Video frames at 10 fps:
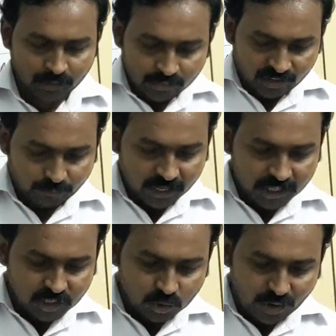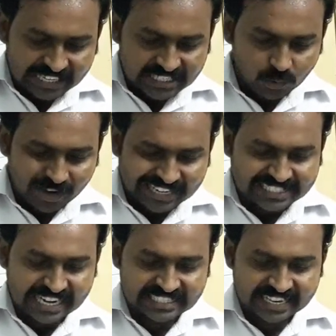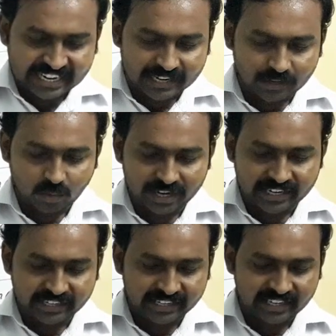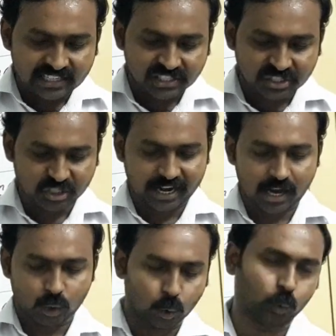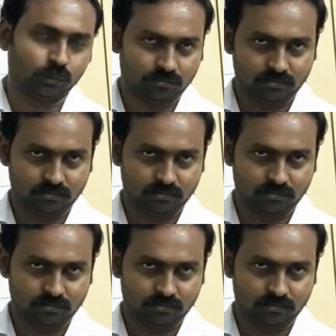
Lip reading: The first one is Warsaw and second one is Chicago.